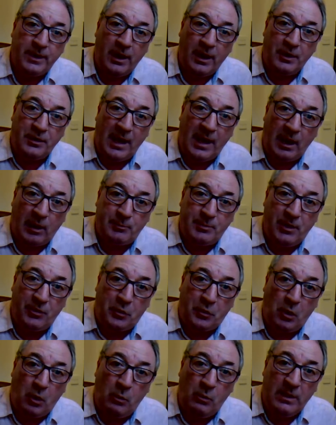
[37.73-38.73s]
and help you
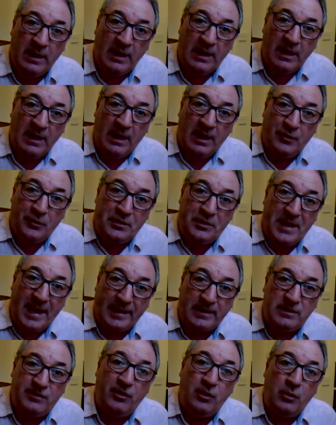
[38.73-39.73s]
through the
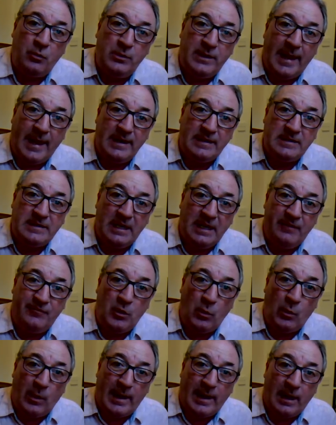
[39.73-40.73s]
next few days if
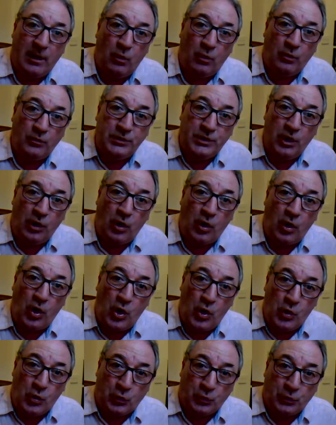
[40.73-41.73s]
you are on your
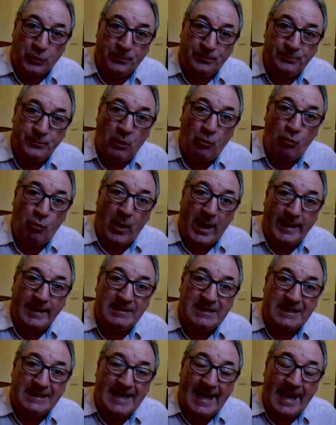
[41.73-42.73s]
own. Right,
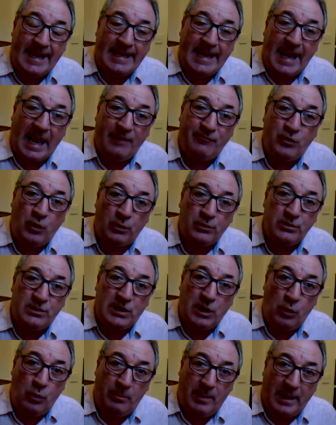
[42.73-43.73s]
today I've got
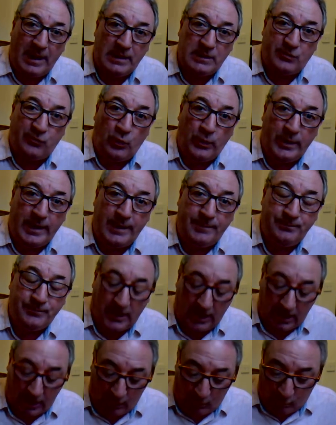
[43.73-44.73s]
two bets for you,
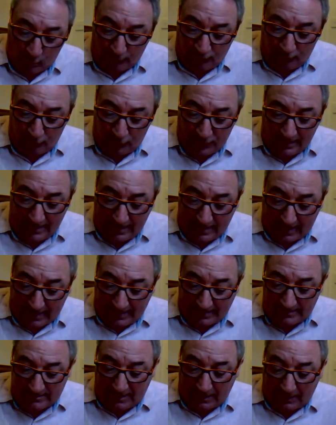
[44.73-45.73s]
one running
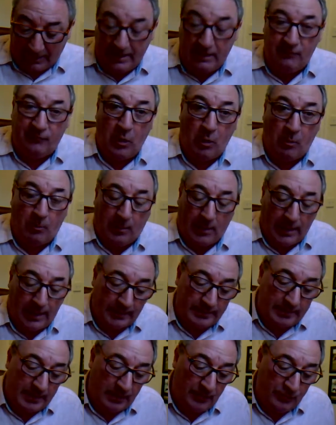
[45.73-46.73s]
at Lingfield
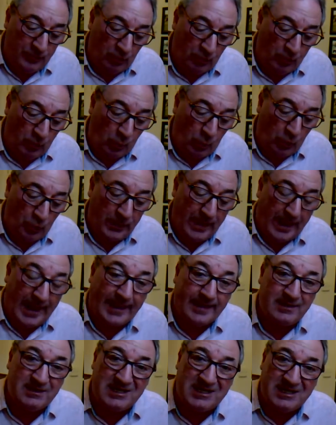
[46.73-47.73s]
Park and the other one
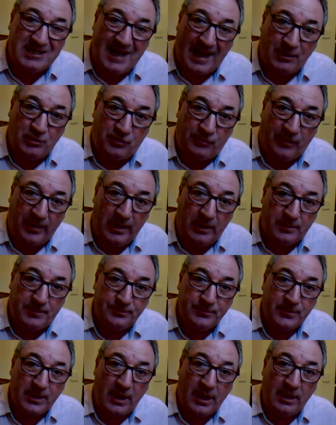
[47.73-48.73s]
at Sedgefield.
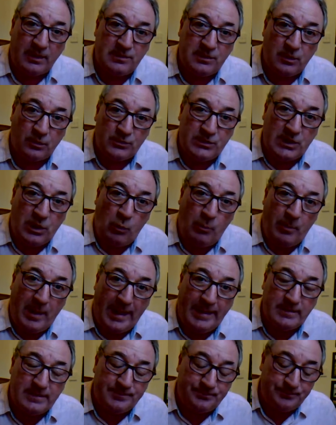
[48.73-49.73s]
So two
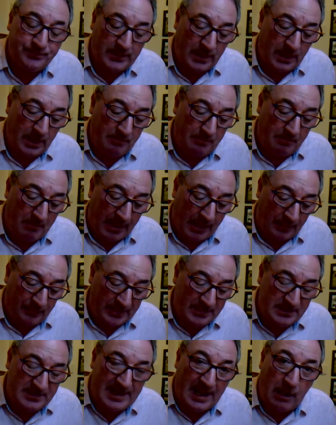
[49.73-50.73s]
bets, mark
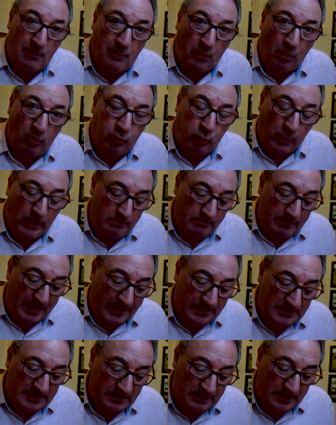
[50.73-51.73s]
these down, both win
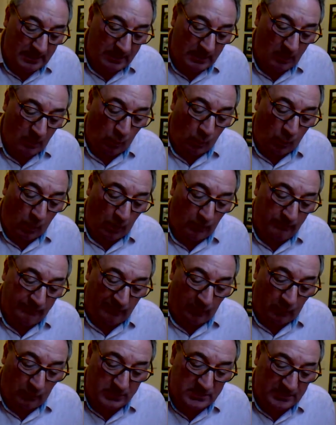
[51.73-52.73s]
bets in the
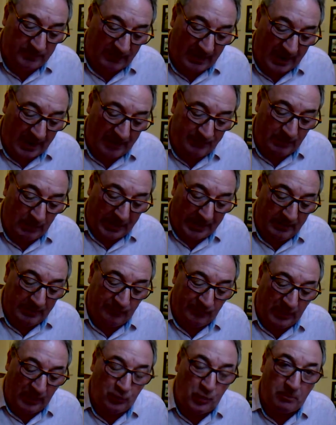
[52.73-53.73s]
145 at
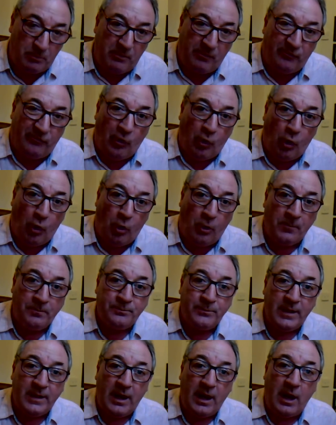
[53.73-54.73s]
Lingfield, number 4,
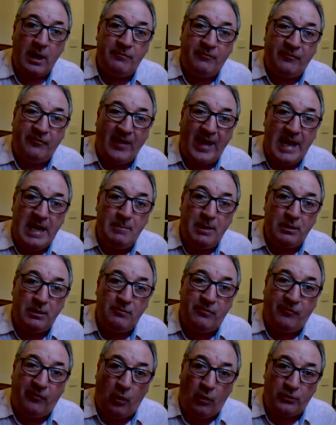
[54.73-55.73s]
Fame
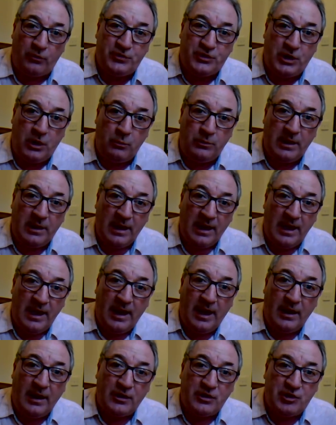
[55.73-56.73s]
and Fortune,
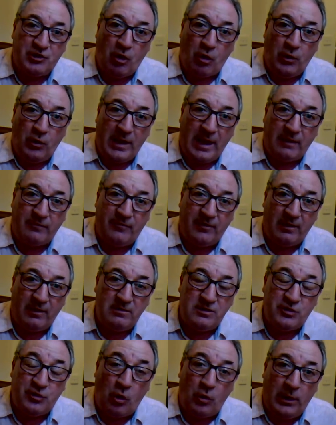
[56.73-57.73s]

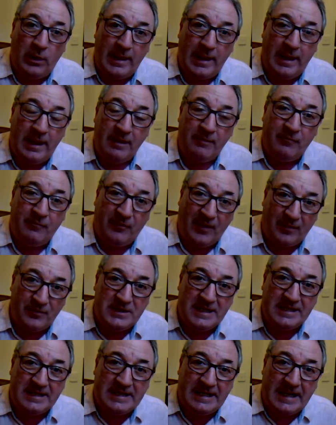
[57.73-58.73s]
strongly
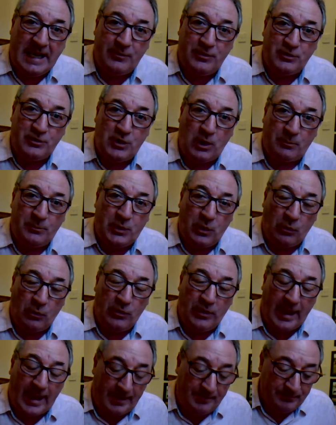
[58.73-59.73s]
fancied to get the job done
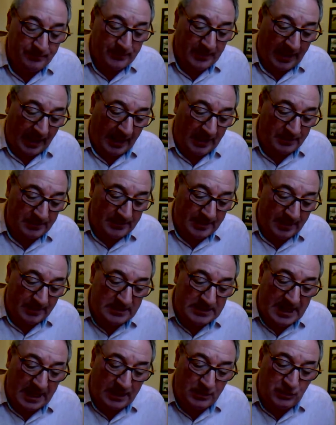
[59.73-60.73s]
there, and at
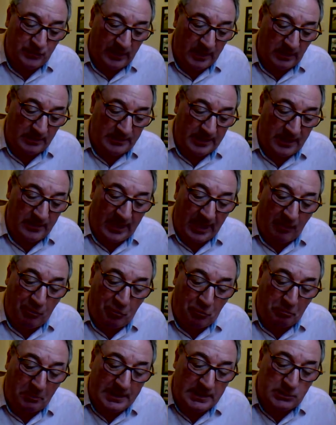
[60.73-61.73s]
Sedgefield in their
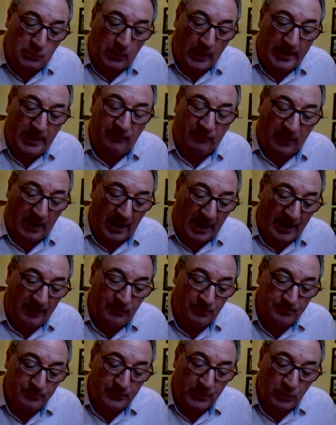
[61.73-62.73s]

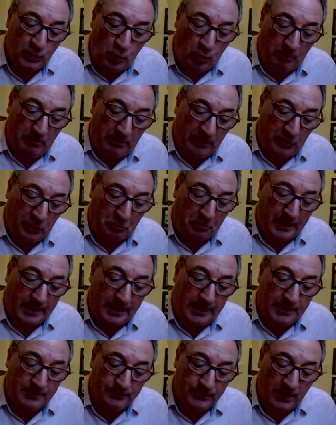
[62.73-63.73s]
325, number 3,